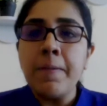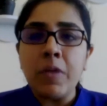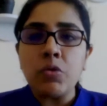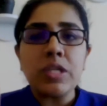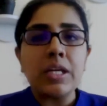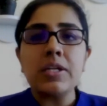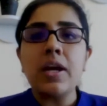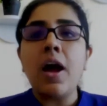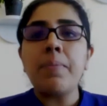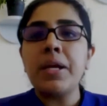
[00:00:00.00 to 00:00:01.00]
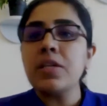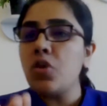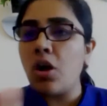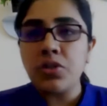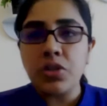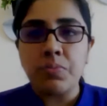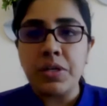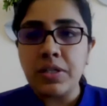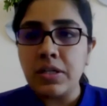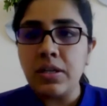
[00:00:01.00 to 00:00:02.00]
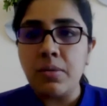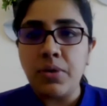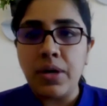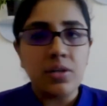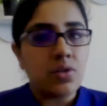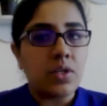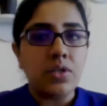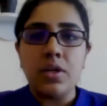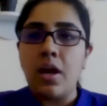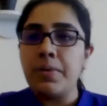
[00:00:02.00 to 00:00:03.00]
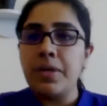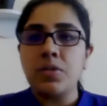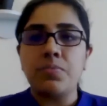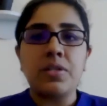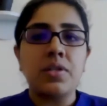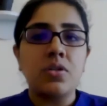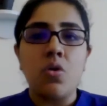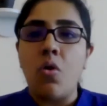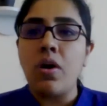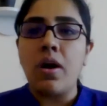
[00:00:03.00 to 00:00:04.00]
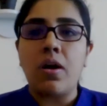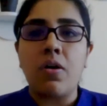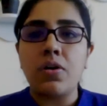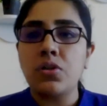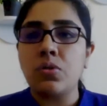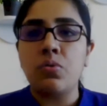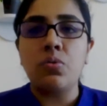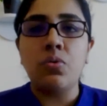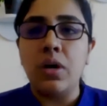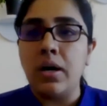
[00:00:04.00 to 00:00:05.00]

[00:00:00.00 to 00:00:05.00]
Now, CGRP is not just present in the brain, CGRP is present all across through uh,